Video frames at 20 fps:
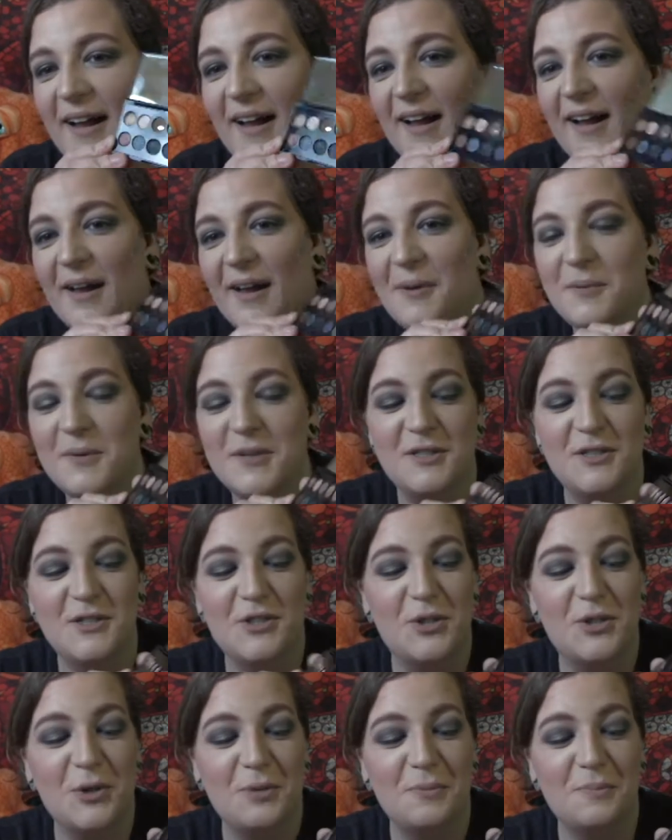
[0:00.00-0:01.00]
I went and
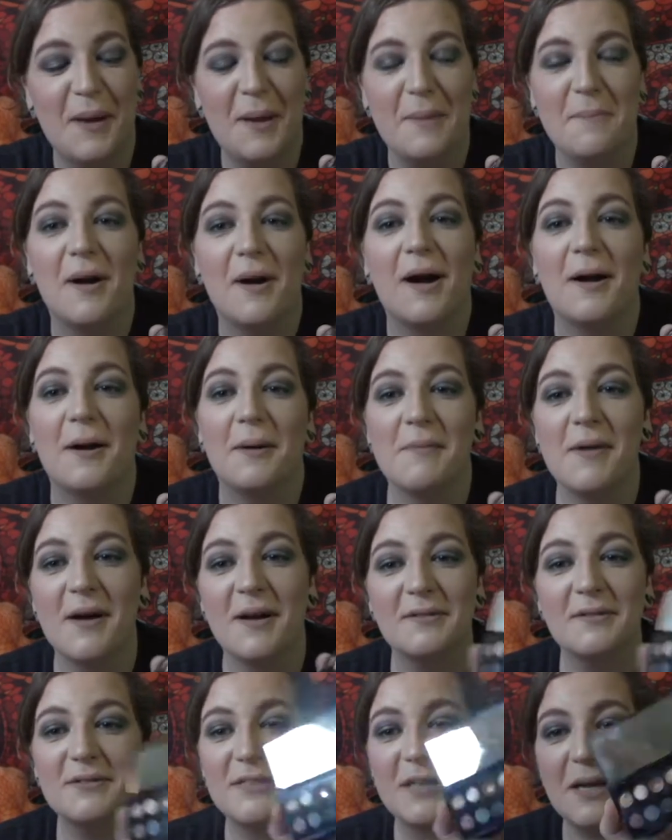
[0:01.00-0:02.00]
showed my mom. I
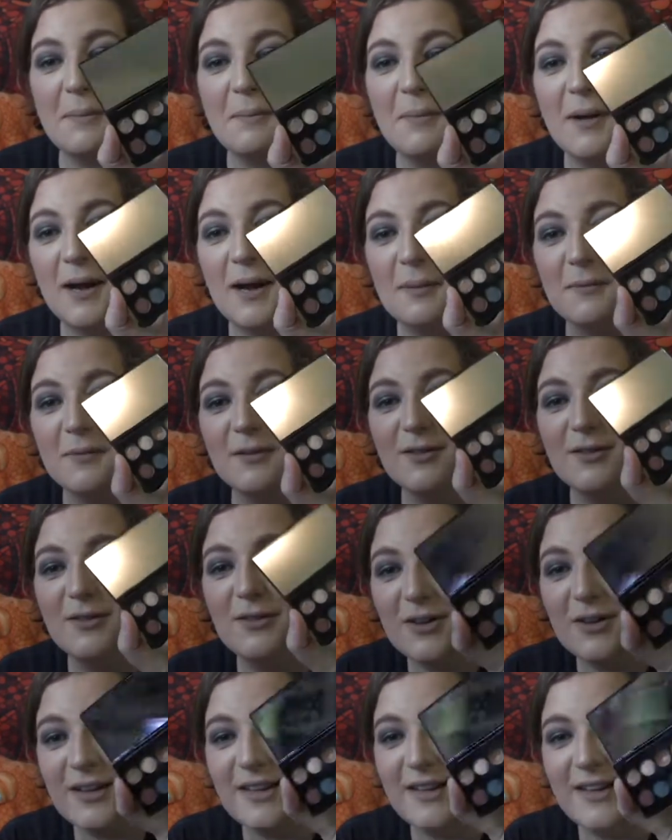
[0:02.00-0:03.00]
was like, Mom,
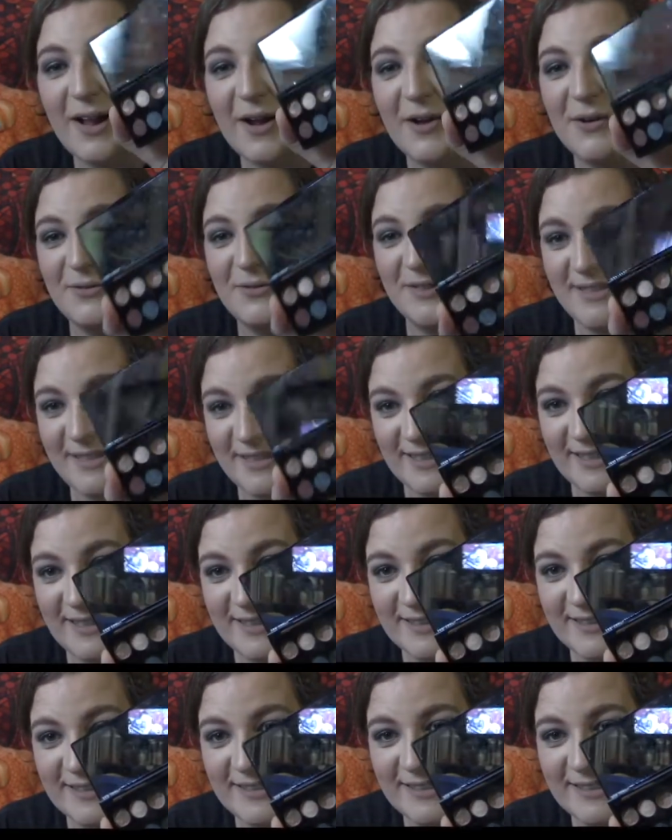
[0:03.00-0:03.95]
look at how ridiculous